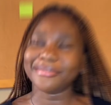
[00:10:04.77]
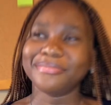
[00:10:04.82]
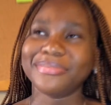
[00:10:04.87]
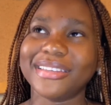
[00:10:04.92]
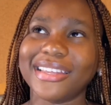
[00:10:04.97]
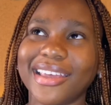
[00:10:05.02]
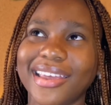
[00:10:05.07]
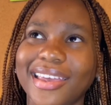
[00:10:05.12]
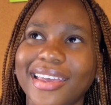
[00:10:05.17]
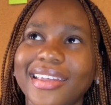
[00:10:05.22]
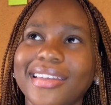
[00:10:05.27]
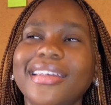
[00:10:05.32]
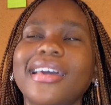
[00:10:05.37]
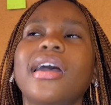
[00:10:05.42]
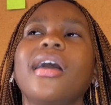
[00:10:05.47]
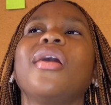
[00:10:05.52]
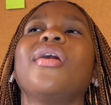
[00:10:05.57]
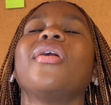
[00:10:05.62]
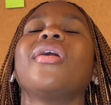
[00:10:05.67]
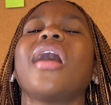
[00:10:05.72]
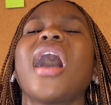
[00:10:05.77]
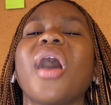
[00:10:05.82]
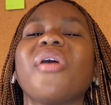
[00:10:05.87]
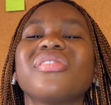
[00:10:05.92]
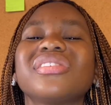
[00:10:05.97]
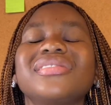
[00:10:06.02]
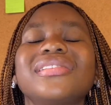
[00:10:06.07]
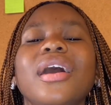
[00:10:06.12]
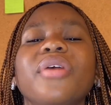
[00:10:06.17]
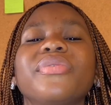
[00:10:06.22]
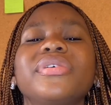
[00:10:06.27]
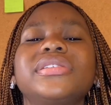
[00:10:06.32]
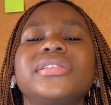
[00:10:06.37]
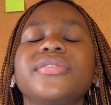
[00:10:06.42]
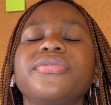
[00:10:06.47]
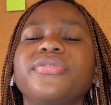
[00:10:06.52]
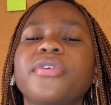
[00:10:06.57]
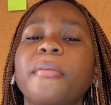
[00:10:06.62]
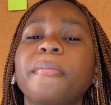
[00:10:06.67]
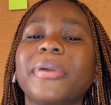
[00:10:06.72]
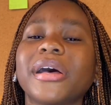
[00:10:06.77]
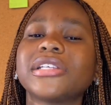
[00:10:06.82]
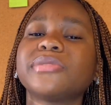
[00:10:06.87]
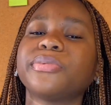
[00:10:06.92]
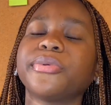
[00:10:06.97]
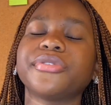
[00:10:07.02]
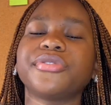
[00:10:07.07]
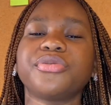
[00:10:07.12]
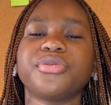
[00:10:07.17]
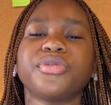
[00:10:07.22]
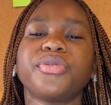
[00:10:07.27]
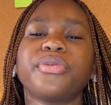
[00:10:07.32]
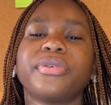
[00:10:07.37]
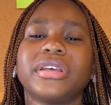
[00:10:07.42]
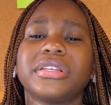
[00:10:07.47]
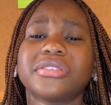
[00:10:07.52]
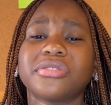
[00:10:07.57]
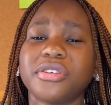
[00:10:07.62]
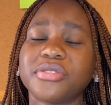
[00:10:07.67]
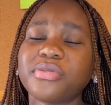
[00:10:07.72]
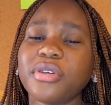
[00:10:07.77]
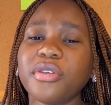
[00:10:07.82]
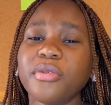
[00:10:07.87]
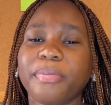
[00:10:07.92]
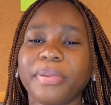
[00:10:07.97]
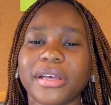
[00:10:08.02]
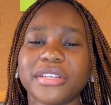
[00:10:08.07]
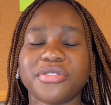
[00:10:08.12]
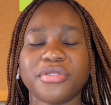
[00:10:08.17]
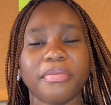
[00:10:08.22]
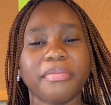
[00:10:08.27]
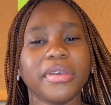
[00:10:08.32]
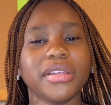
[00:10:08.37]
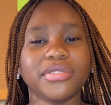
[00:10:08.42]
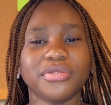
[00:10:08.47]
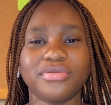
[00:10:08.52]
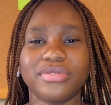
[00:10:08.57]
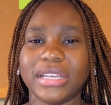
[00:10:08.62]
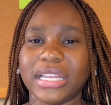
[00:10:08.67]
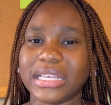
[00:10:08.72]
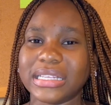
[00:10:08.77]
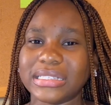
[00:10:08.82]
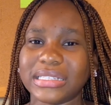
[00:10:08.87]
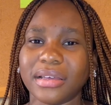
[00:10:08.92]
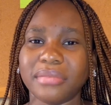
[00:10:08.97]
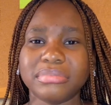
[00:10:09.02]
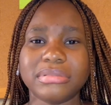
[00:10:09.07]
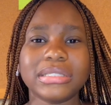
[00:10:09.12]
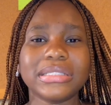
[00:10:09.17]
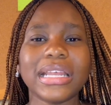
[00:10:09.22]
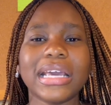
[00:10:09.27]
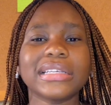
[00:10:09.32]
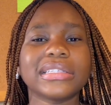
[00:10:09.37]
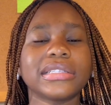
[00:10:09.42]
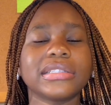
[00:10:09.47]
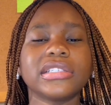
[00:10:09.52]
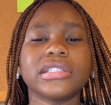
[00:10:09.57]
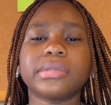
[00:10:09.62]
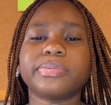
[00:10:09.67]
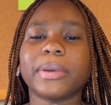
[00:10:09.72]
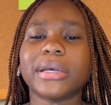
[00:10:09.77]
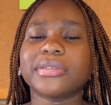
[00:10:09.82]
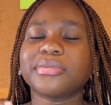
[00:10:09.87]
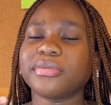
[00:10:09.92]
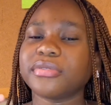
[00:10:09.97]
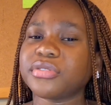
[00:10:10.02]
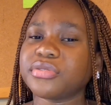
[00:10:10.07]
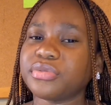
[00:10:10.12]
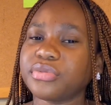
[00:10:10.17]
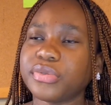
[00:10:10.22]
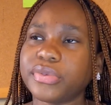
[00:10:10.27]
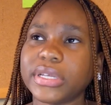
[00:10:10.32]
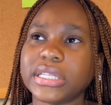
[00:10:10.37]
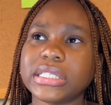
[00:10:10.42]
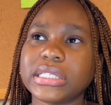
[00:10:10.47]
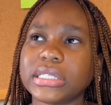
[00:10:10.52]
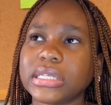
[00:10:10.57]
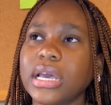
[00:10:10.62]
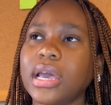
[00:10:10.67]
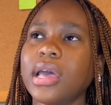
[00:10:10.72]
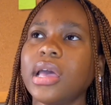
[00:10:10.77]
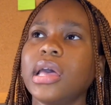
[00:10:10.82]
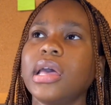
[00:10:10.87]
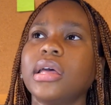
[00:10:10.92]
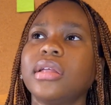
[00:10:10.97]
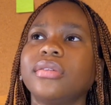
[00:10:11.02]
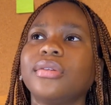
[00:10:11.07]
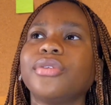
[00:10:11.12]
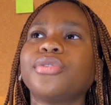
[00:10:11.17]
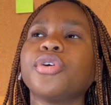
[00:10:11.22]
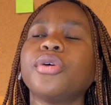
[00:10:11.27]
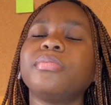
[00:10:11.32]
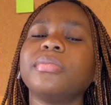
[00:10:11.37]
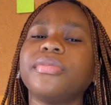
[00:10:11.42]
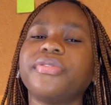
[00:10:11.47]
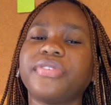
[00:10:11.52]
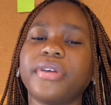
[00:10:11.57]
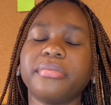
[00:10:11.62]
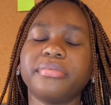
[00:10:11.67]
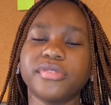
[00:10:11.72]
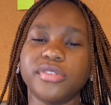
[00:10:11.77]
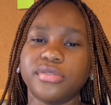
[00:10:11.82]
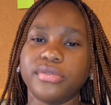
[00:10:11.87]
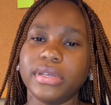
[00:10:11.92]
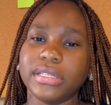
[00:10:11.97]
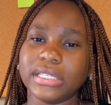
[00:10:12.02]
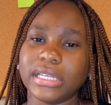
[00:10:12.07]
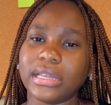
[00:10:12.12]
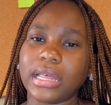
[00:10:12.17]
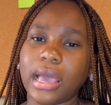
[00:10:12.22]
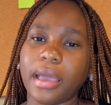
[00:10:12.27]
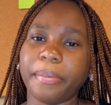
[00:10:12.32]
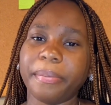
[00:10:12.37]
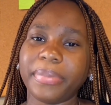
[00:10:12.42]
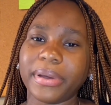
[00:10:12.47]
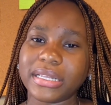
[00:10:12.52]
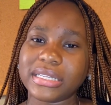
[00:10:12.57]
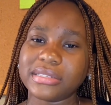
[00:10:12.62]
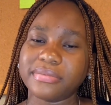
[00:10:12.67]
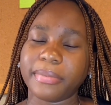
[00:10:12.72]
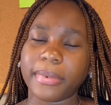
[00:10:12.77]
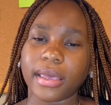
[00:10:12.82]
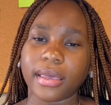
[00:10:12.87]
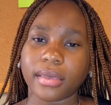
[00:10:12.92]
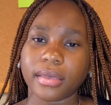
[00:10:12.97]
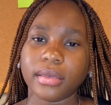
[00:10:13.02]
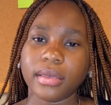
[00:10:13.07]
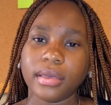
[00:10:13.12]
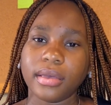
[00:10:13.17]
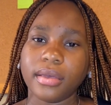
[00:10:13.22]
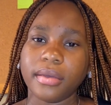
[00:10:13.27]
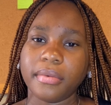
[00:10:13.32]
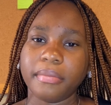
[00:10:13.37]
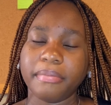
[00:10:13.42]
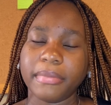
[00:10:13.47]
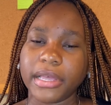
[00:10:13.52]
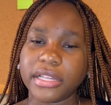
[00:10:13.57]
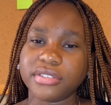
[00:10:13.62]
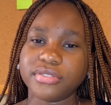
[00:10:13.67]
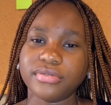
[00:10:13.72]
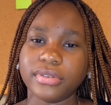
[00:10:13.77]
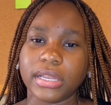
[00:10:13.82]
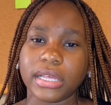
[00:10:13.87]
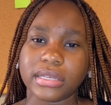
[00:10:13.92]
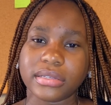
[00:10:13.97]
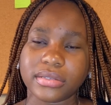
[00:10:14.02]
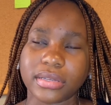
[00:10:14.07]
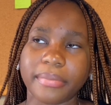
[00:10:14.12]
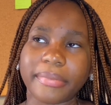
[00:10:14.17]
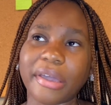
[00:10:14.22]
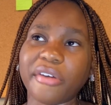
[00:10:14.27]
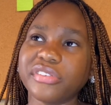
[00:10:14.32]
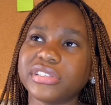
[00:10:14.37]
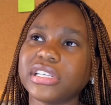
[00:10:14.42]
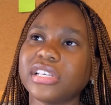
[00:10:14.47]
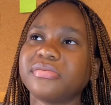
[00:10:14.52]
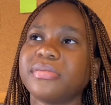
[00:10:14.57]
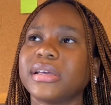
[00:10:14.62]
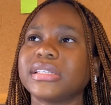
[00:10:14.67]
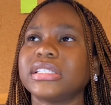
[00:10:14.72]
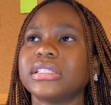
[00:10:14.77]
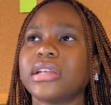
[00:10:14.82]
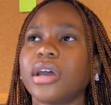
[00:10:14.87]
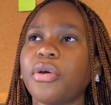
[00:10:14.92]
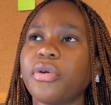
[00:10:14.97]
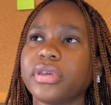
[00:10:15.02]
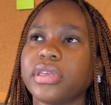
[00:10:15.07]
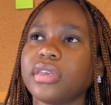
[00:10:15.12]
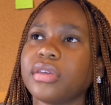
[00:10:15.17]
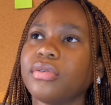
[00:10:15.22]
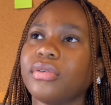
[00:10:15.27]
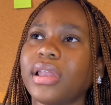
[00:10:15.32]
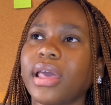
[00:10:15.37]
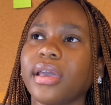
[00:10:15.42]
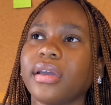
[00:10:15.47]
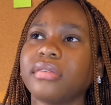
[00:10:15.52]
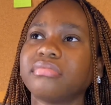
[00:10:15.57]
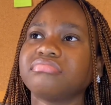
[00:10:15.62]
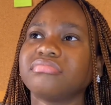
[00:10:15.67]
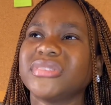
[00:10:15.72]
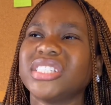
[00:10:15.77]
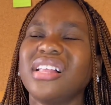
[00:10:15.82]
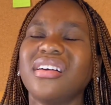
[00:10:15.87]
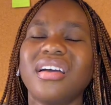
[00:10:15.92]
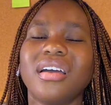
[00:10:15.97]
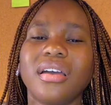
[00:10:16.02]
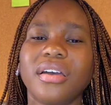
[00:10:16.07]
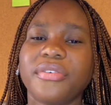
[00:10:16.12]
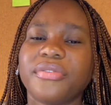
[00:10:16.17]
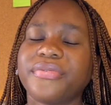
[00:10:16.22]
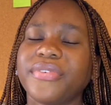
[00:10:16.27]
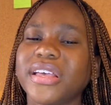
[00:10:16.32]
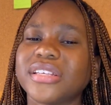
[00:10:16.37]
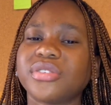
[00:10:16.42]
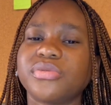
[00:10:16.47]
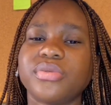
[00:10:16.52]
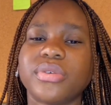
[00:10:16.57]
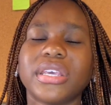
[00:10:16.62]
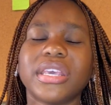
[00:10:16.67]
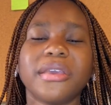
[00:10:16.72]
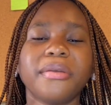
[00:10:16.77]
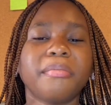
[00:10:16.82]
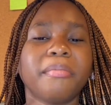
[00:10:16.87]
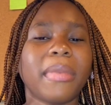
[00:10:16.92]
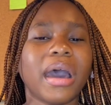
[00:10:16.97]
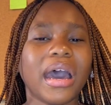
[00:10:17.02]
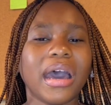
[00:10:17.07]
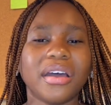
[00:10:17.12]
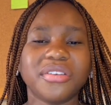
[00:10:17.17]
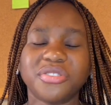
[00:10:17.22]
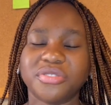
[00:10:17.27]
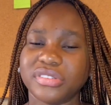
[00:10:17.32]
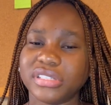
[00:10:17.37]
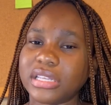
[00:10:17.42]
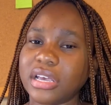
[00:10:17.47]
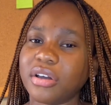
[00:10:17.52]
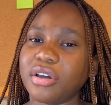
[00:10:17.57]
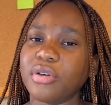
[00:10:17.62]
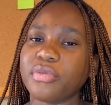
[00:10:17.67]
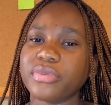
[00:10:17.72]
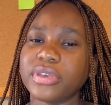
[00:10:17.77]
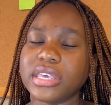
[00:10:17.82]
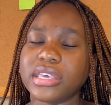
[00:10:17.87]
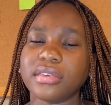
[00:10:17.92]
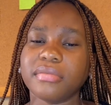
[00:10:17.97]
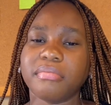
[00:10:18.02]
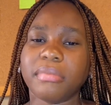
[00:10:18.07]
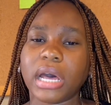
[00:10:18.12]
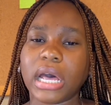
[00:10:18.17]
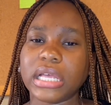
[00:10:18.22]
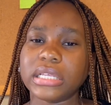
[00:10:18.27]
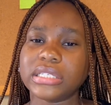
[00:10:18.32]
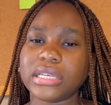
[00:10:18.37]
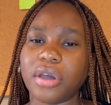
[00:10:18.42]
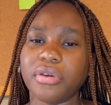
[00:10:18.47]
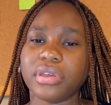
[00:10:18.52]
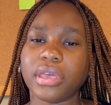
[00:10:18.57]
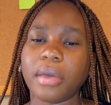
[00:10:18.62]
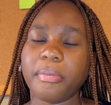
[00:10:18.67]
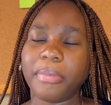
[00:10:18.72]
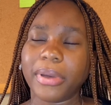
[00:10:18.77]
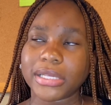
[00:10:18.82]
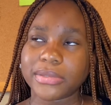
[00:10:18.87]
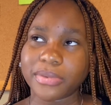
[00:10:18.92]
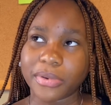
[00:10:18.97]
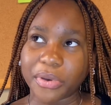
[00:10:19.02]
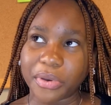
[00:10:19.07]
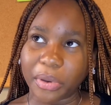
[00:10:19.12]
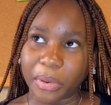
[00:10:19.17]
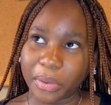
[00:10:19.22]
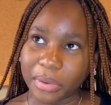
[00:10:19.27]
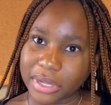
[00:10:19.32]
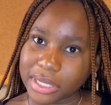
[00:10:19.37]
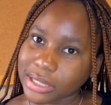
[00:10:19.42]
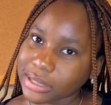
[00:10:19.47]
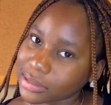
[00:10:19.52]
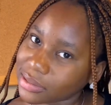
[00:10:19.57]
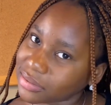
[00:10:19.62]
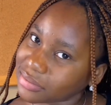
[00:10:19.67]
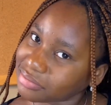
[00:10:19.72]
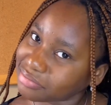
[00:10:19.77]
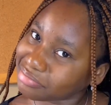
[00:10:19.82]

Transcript: then i was not waiting for a passport request because when you pass your medical exam the next thing is passport request they told me february 20 that i passed my medical exam. I was expecting that okay, like first week in March or second week in March, I'll get passport request.